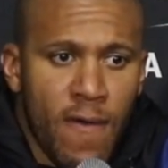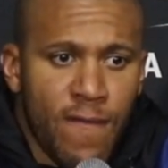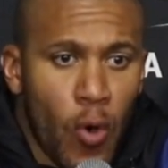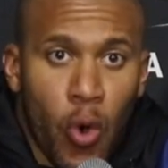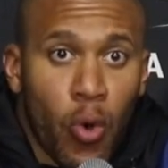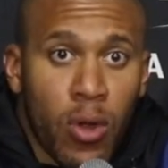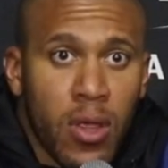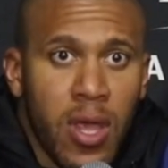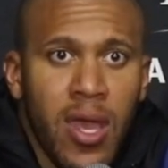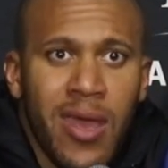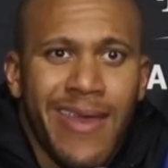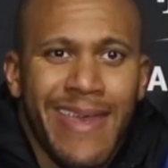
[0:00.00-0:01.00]
For all,
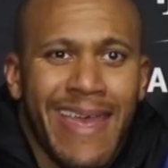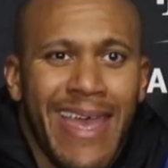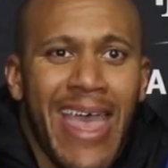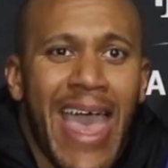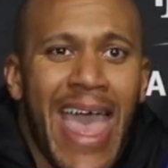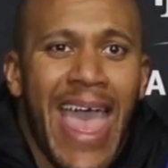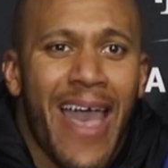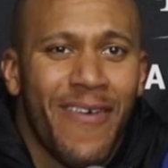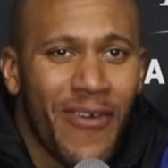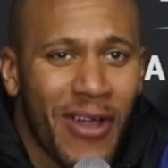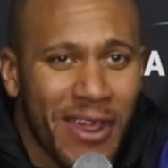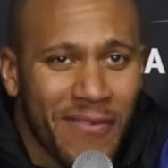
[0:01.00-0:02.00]

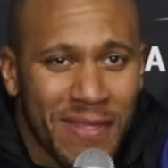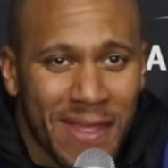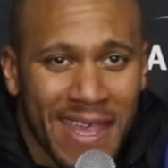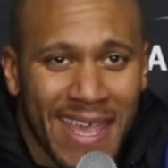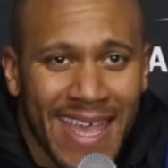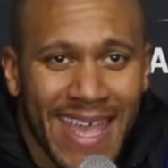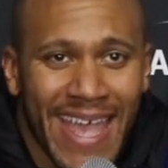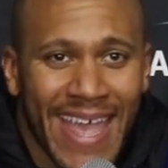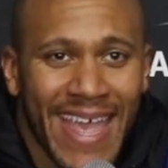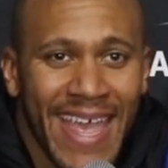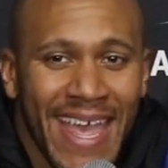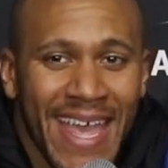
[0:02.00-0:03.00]
for everything,
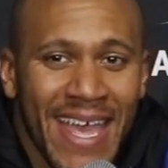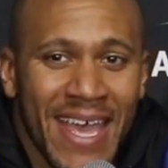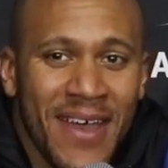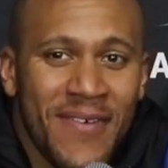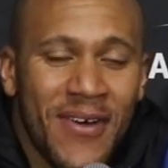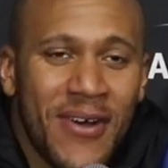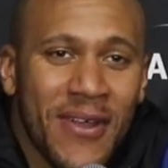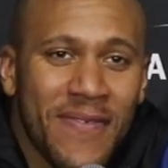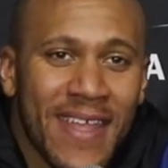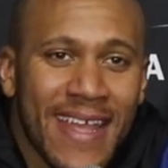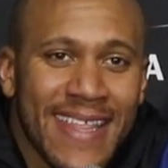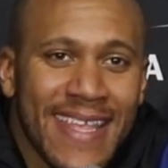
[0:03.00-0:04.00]
for all
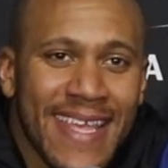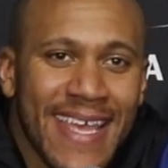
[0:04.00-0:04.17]
of that.